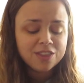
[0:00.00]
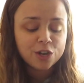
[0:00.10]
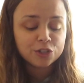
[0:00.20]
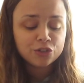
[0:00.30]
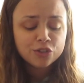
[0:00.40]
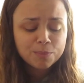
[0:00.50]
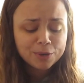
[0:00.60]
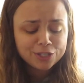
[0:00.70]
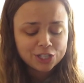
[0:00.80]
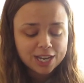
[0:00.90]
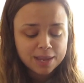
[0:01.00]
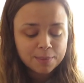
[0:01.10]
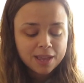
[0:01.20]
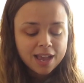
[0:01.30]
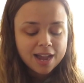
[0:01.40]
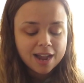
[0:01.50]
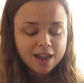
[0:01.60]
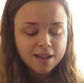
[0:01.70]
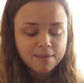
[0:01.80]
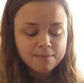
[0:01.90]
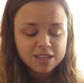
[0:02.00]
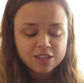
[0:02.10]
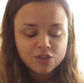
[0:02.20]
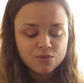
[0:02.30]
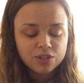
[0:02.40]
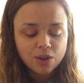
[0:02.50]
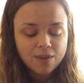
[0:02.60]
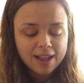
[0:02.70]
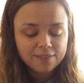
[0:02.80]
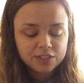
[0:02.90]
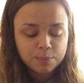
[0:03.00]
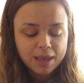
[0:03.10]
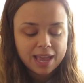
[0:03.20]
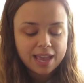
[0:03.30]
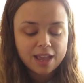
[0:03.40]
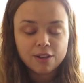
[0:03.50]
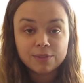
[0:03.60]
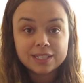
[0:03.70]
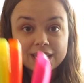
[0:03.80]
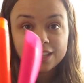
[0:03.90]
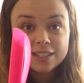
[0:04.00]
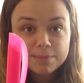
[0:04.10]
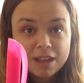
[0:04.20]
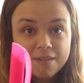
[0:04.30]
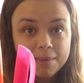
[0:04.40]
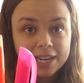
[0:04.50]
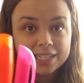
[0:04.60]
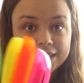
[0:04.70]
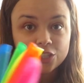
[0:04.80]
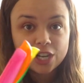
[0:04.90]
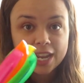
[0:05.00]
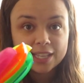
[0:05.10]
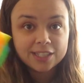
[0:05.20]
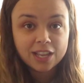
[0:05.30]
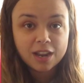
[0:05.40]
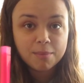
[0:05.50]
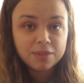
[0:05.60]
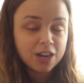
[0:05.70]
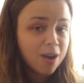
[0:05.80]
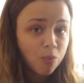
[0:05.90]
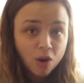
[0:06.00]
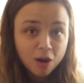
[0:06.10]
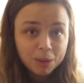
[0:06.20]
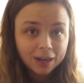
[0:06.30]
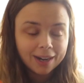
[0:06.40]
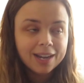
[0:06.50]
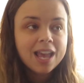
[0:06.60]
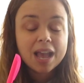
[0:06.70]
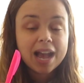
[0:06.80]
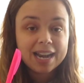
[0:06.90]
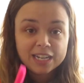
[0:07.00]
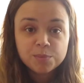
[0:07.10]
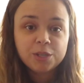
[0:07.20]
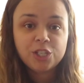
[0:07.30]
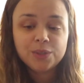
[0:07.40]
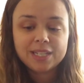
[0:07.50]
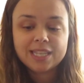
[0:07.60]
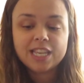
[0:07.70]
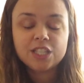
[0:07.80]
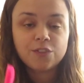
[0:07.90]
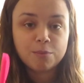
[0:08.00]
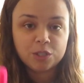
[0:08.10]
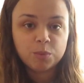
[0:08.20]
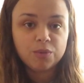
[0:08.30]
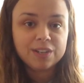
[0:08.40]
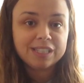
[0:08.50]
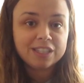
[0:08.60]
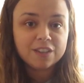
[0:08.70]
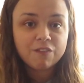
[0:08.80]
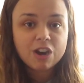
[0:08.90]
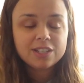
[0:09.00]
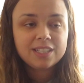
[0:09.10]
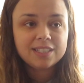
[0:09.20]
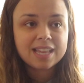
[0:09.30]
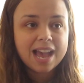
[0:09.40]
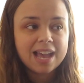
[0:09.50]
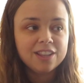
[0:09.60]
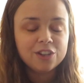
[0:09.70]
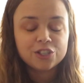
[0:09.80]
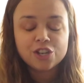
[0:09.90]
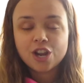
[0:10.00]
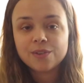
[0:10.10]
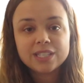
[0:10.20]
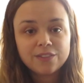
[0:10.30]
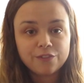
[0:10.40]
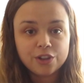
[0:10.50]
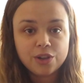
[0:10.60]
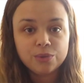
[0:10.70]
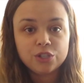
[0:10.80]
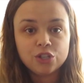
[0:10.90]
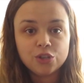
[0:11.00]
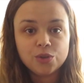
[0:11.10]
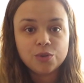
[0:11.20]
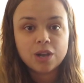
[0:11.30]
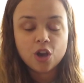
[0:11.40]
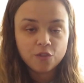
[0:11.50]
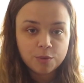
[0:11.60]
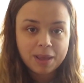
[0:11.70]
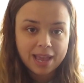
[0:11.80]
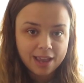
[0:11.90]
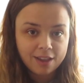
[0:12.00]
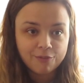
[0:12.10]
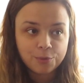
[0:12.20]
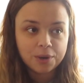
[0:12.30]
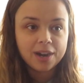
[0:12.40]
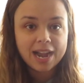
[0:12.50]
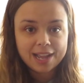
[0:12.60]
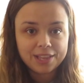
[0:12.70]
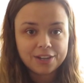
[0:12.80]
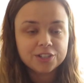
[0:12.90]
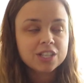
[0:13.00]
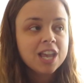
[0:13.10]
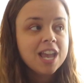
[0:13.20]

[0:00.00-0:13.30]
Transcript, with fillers: They're super cheap. Um, you don't have to pay a ridiculous amount of money to get your hands on them. They're at Walmart. I need to put you onto these for multiple reasons. The first is that there's no reason for you to overpay for highlighters.